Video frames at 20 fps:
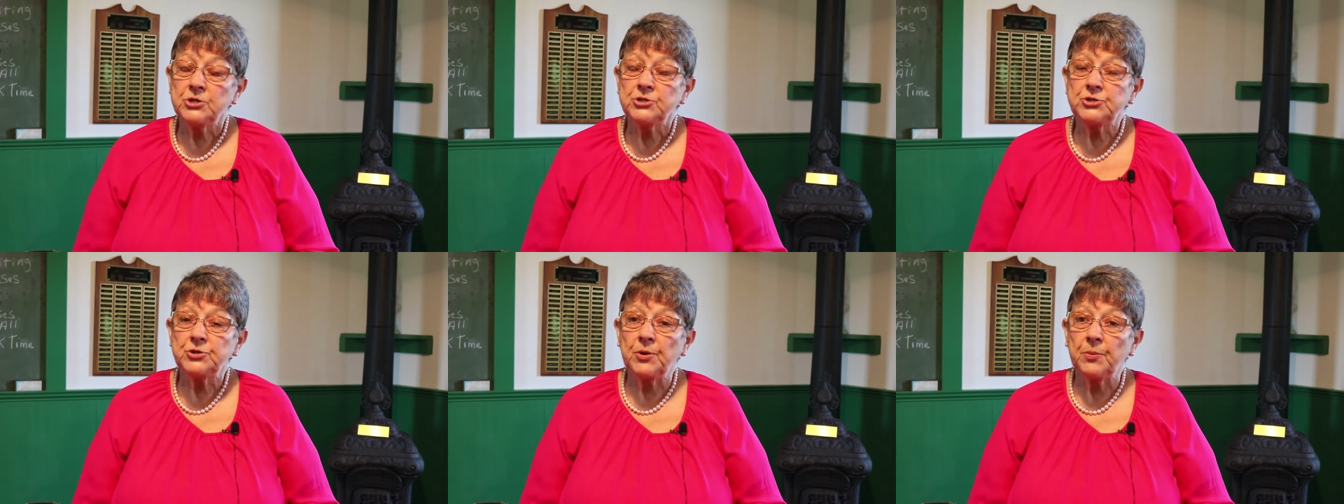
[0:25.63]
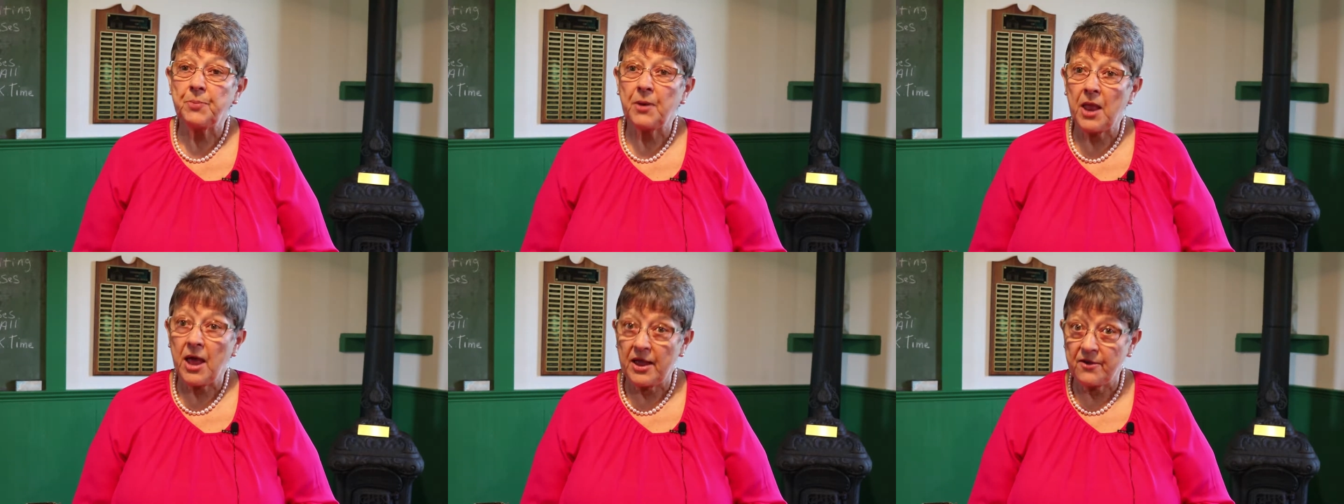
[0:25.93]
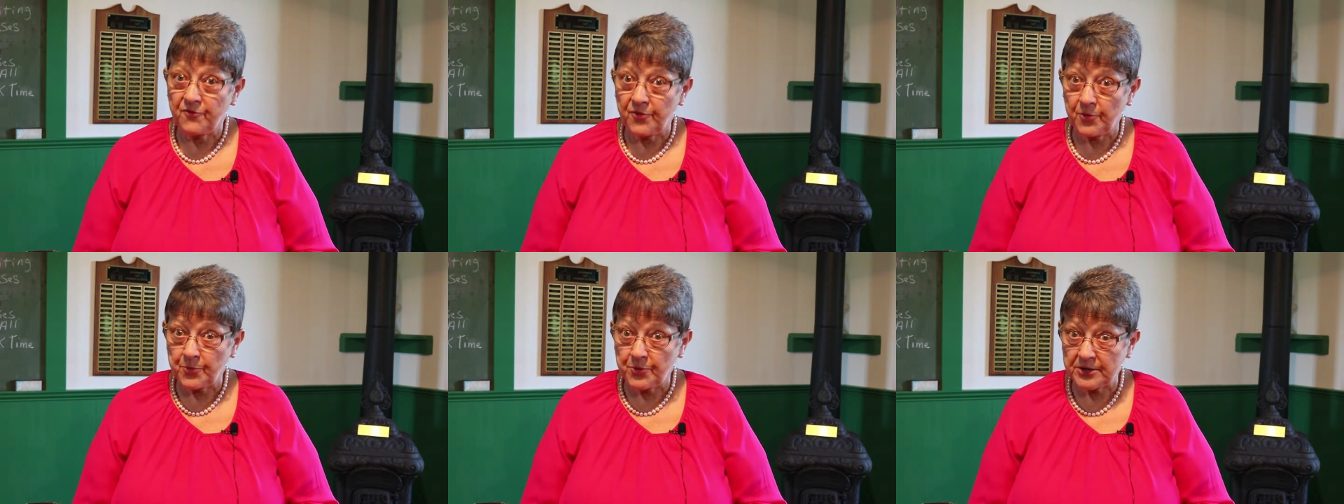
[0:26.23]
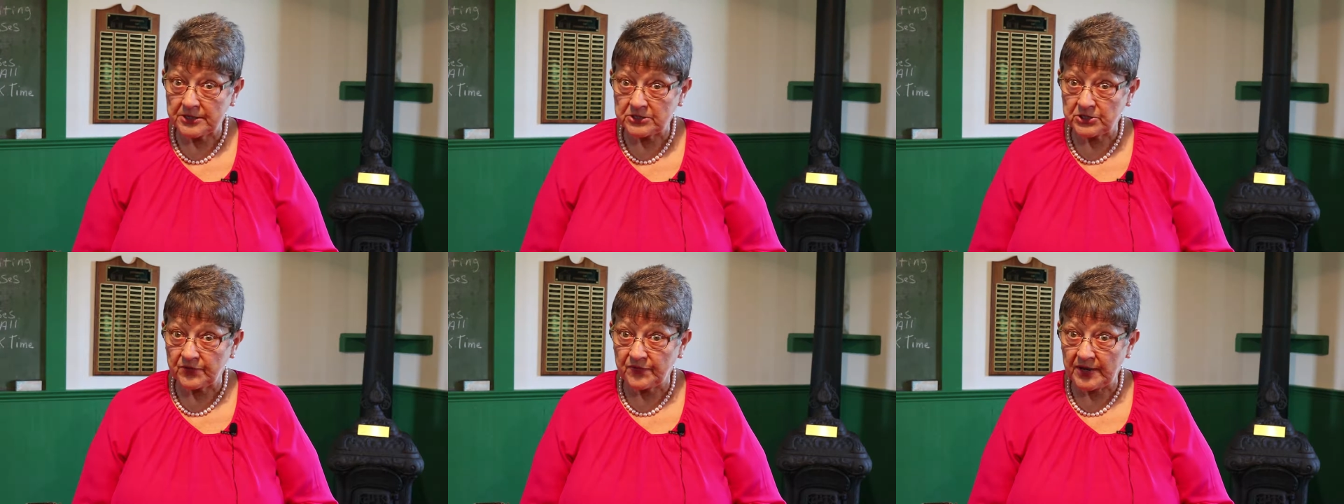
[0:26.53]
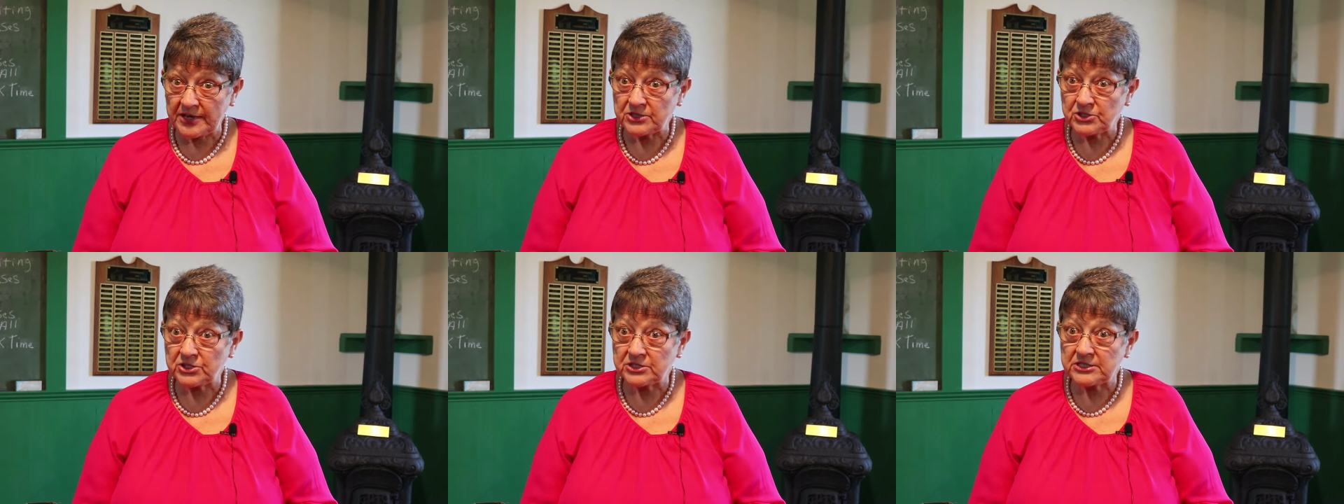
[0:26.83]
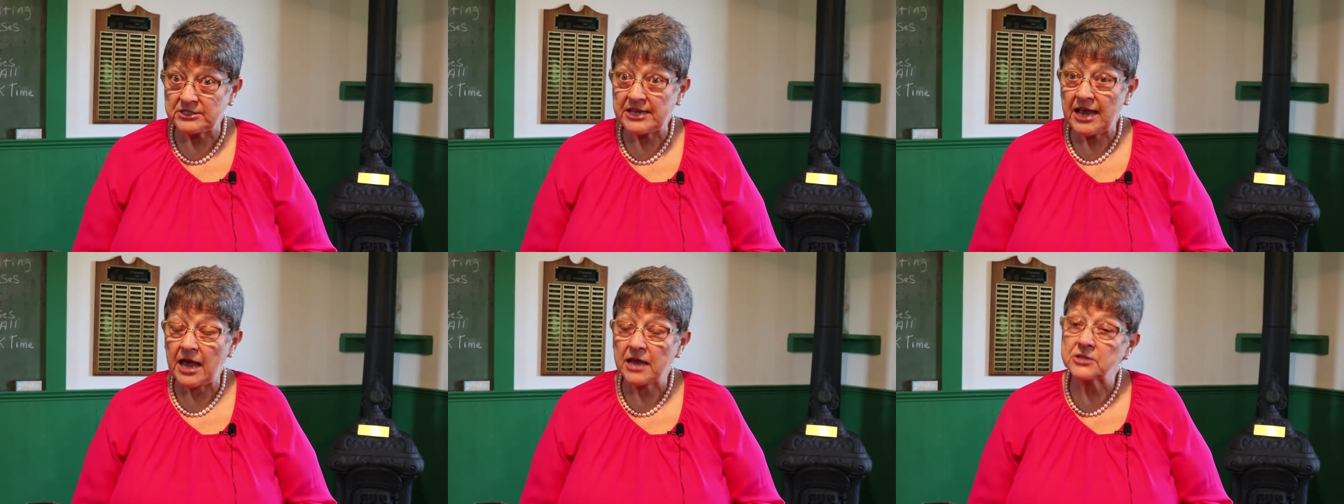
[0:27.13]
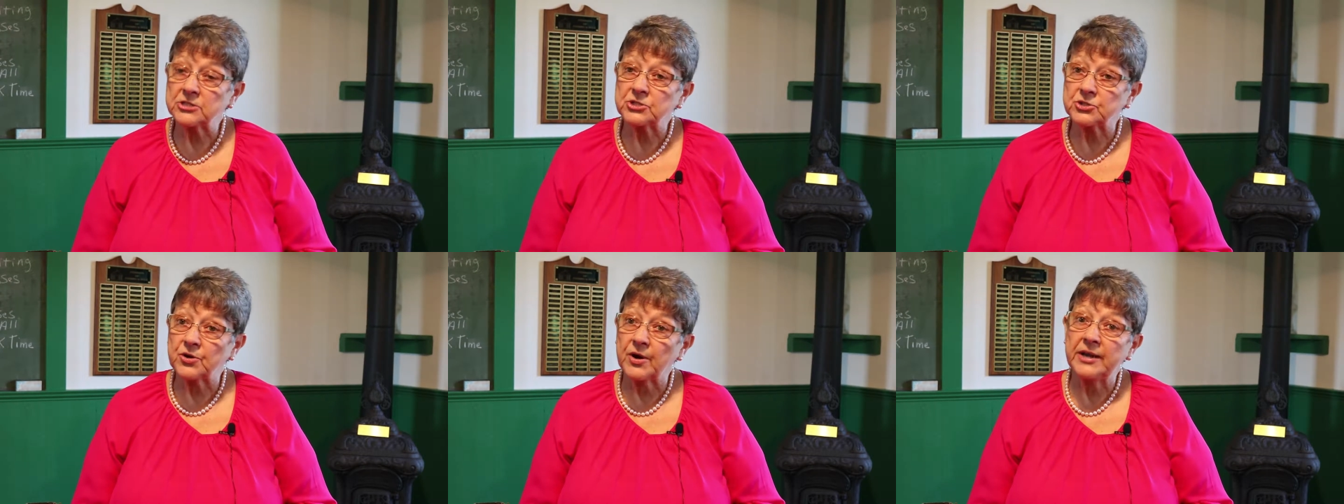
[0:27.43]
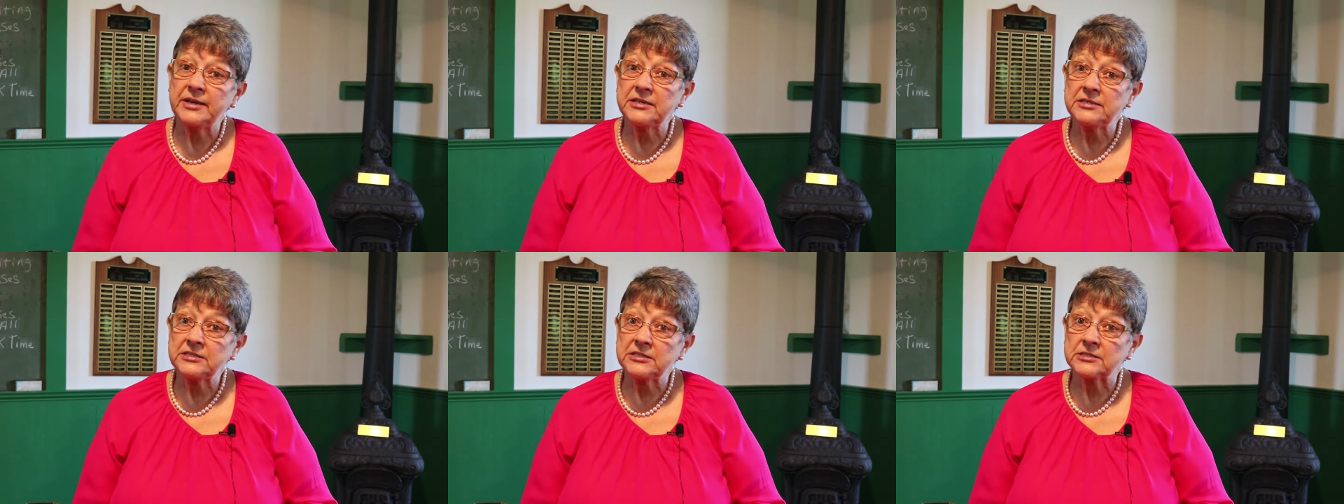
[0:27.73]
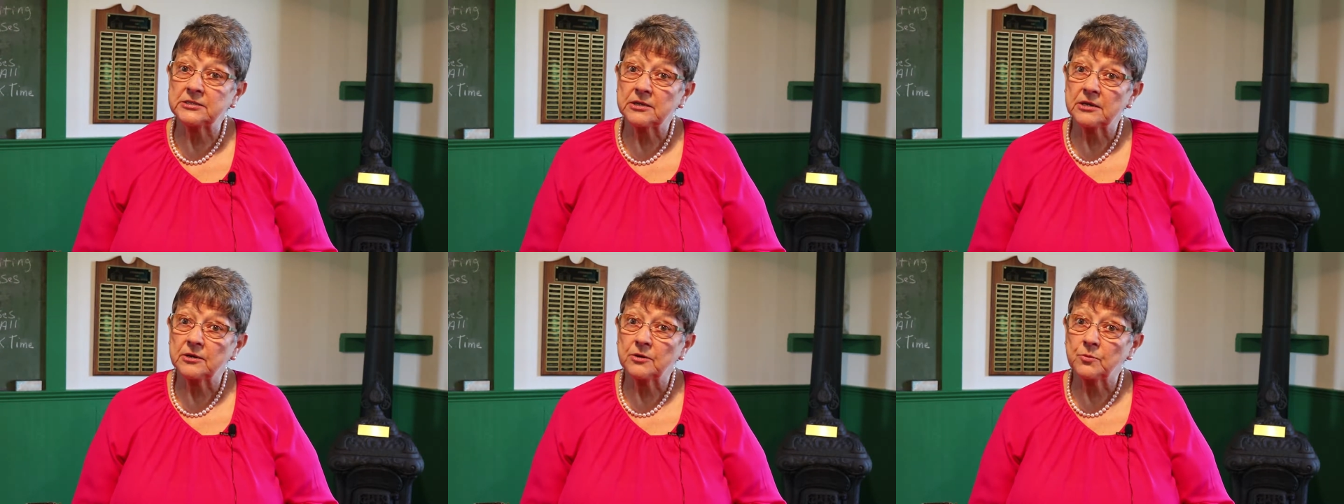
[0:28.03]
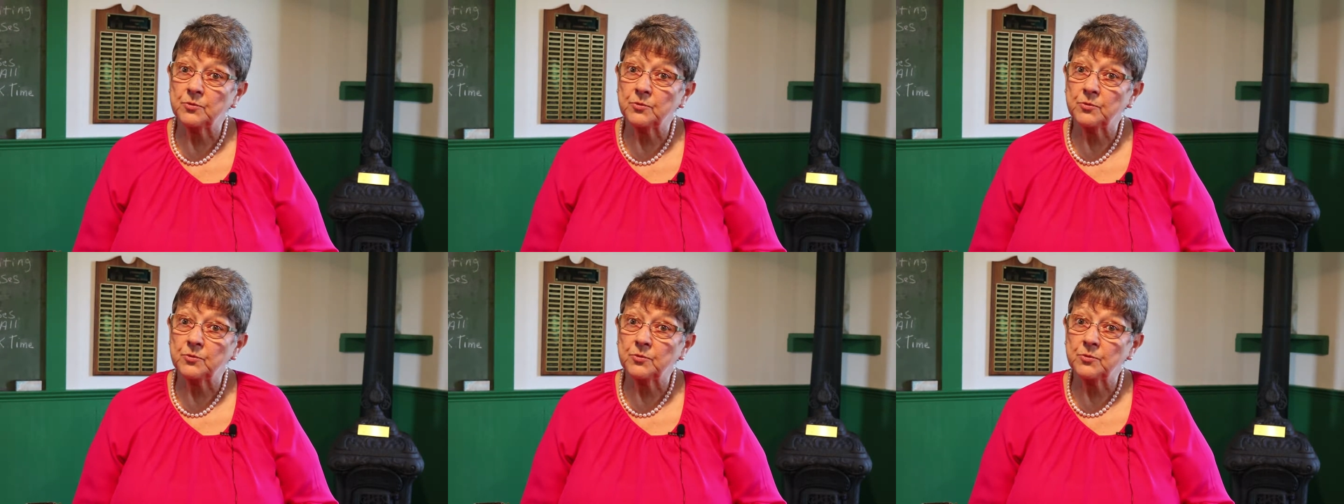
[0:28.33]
to apply for preservation tax credits,